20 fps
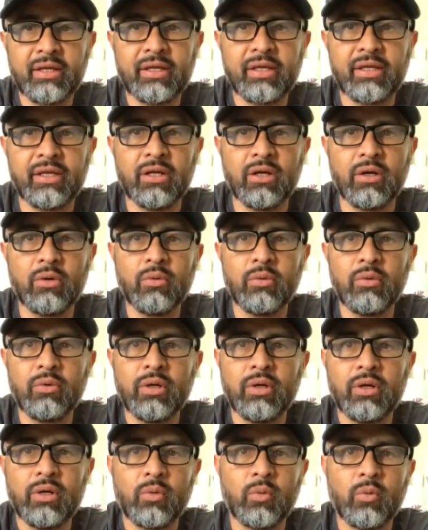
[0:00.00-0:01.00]
You know,
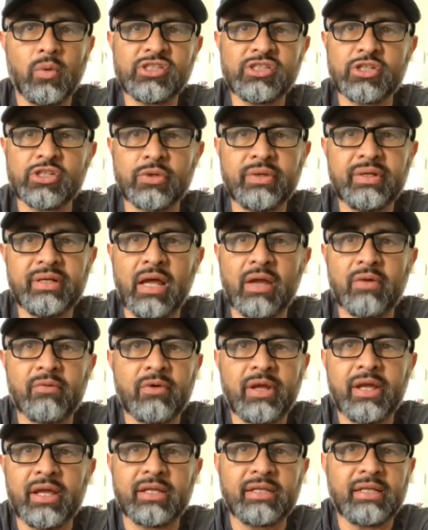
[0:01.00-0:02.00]
once you're in that
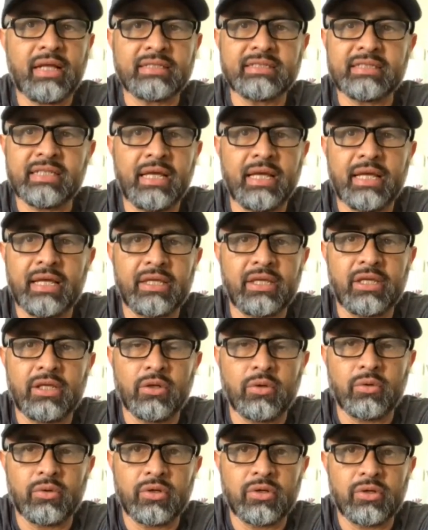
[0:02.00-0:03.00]
ring, that's it. You
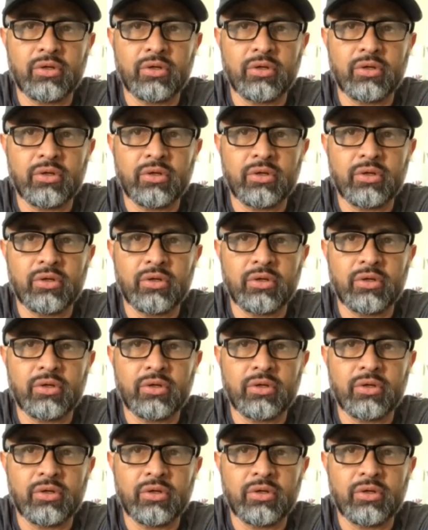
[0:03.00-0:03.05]
know,